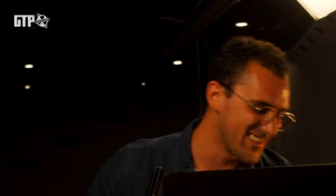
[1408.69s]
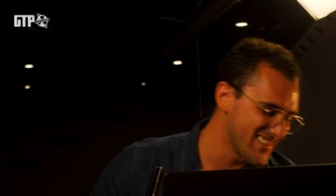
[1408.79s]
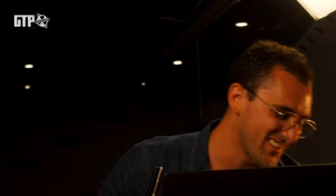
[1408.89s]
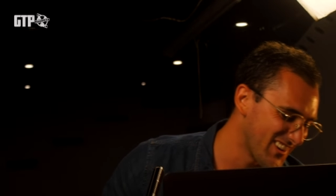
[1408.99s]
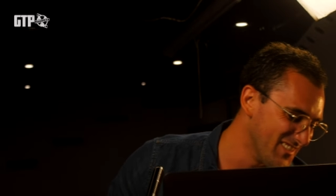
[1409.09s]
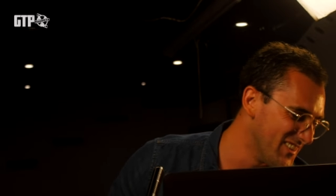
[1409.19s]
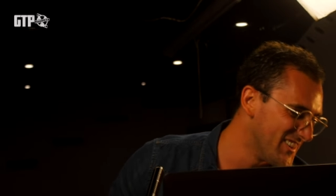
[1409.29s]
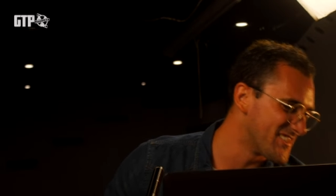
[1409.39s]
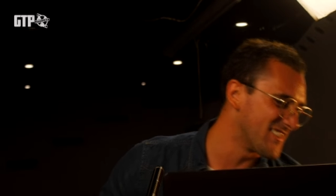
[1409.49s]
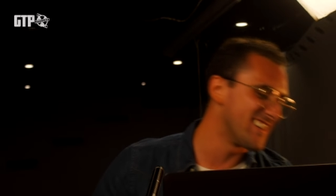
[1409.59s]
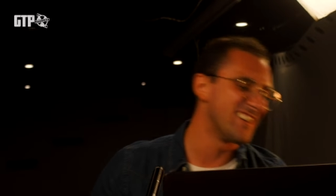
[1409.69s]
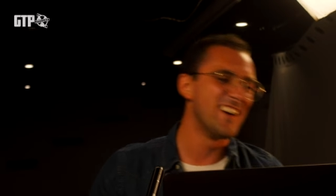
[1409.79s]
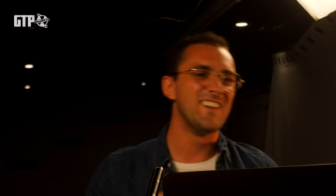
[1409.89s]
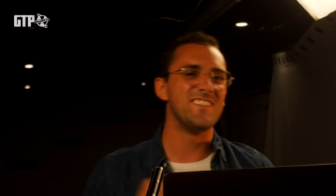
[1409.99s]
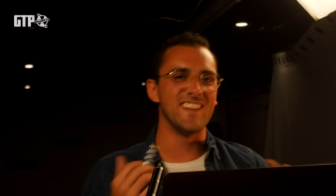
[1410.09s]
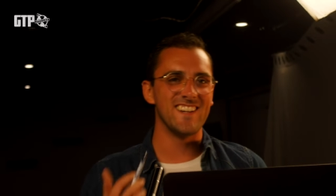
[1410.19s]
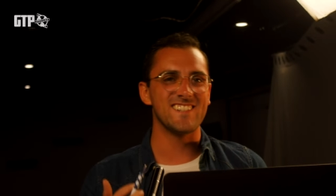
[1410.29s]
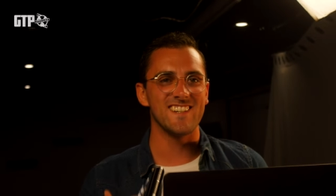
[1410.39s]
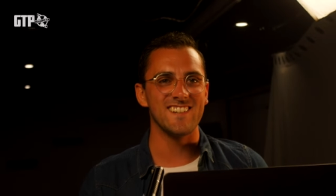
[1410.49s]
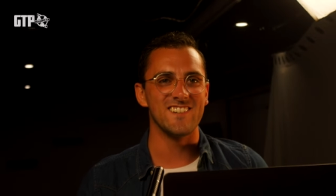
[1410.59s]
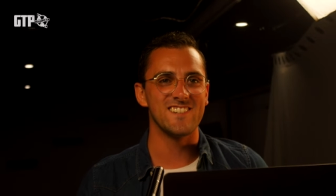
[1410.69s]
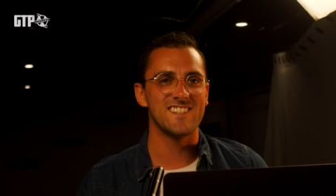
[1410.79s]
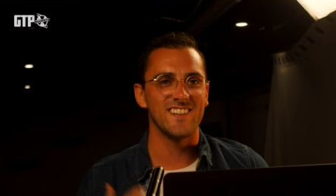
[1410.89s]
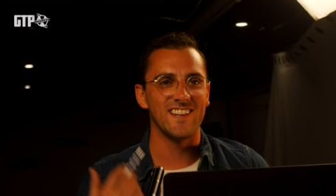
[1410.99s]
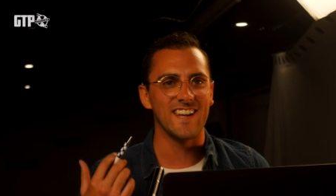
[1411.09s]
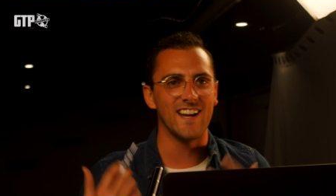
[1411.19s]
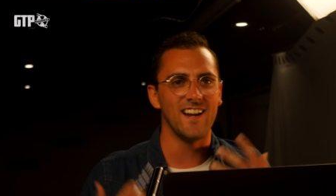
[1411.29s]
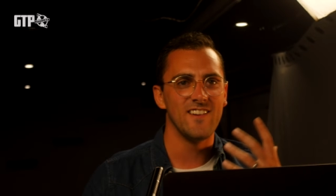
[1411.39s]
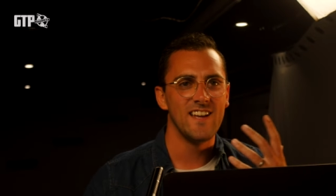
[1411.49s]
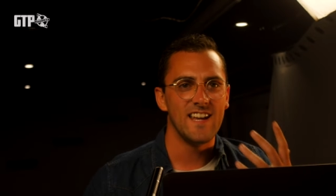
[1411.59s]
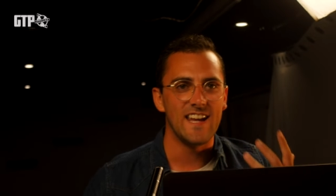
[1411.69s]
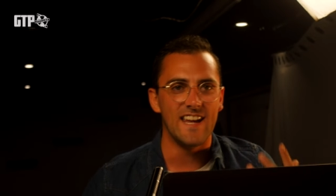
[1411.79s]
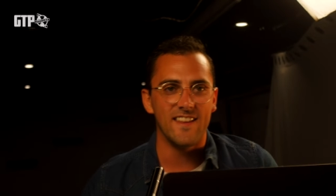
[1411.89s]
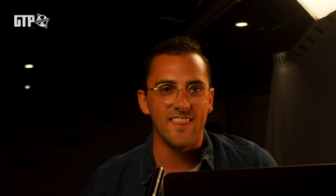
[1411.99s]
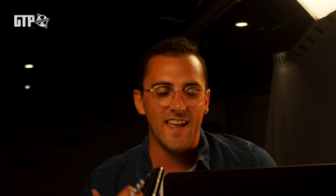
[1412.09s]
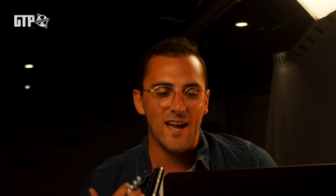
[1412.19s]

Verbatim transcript: Those are the great movies when you finish it and you're still like kind of in